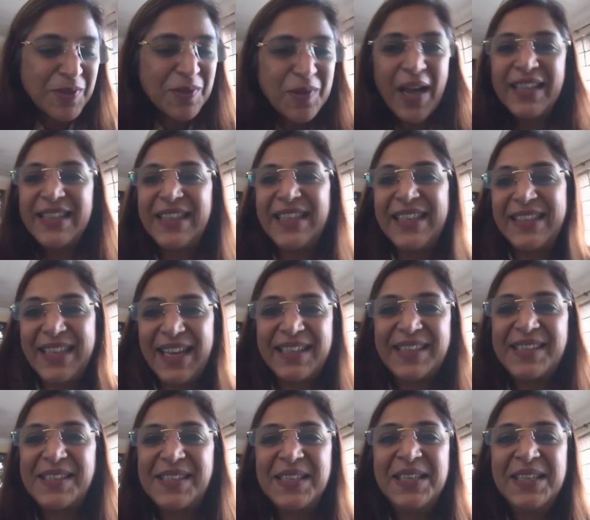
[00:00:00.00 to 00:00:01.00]
So I think
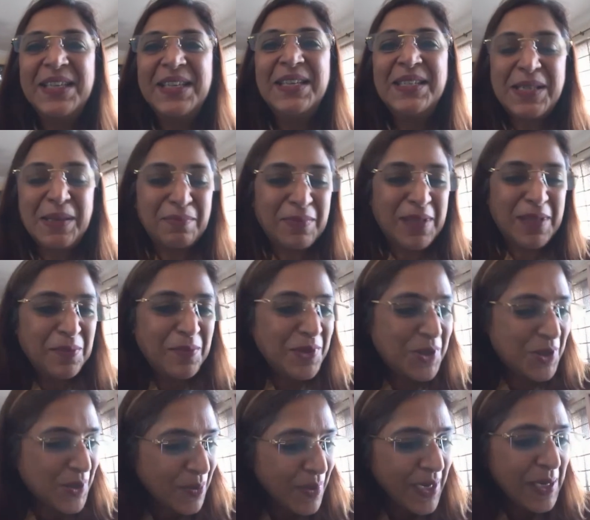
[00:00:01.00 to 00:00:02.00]
that is something
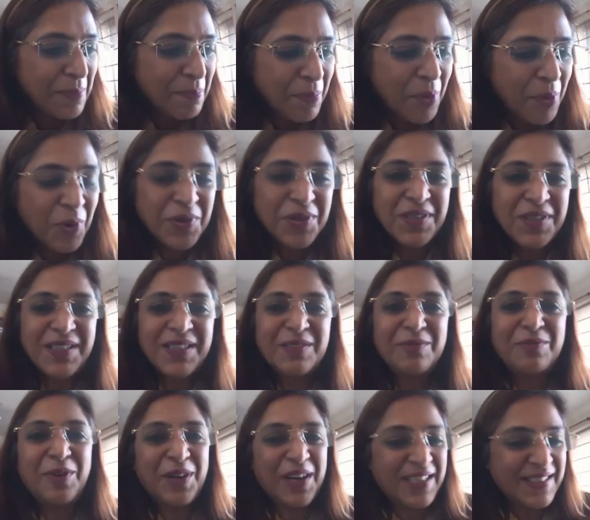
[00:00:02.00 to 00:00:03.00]
which is very important
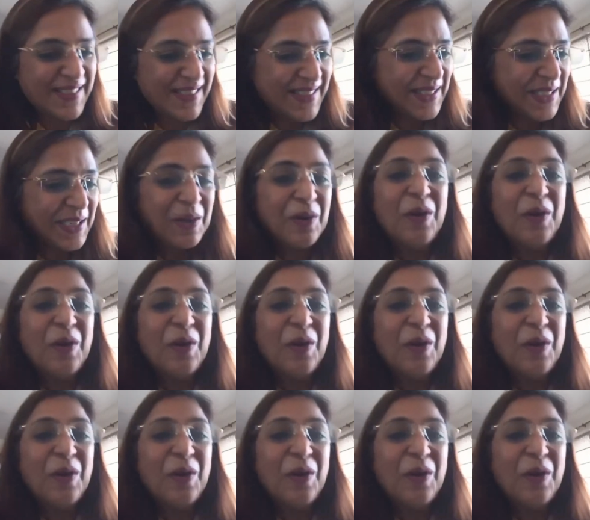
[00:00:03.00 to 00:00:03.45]
for us,